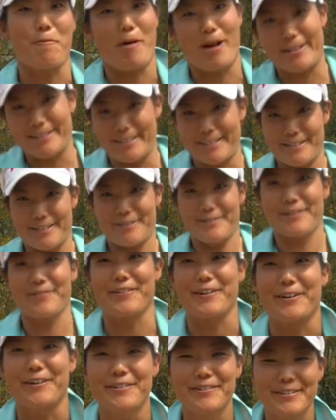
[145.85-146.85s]
Why is that so
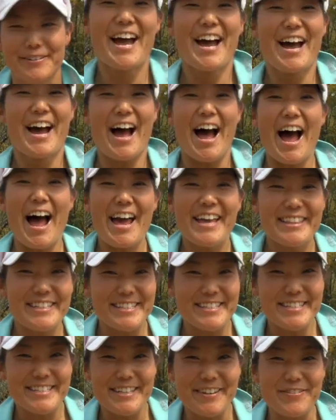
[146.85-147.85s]
difficult? Hi,
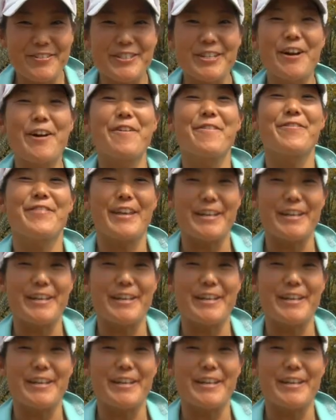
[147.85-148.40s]
this is Tiff Joe.